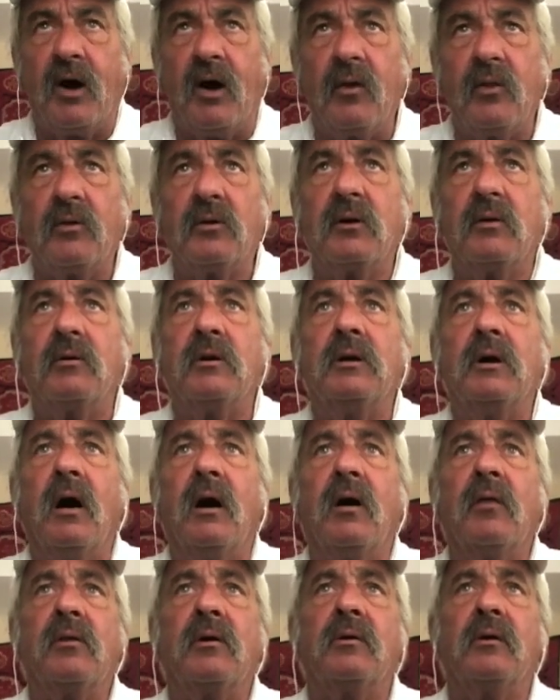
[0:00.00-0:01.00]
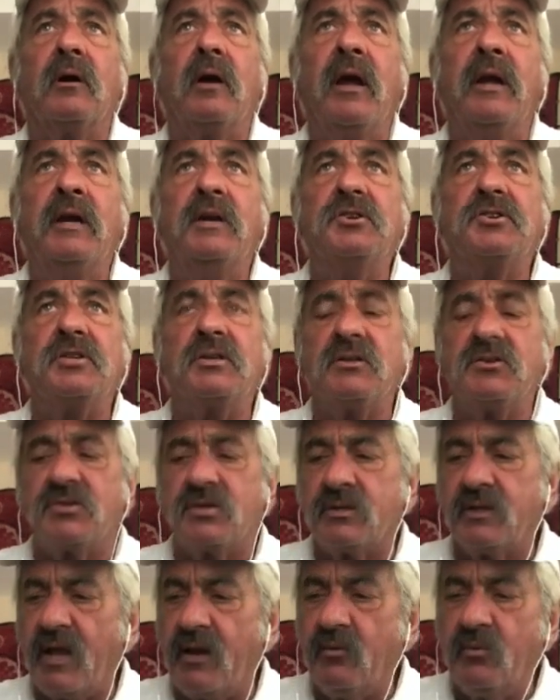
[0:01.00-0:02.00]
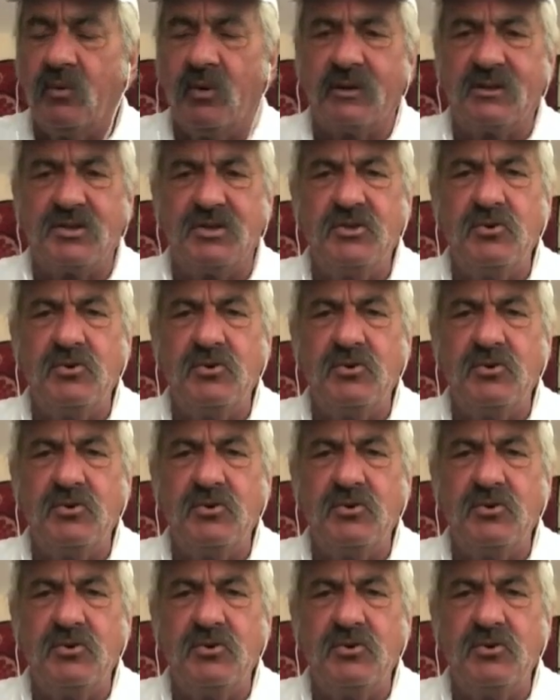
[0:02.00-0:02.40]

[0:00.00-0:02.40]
other agents, and they would,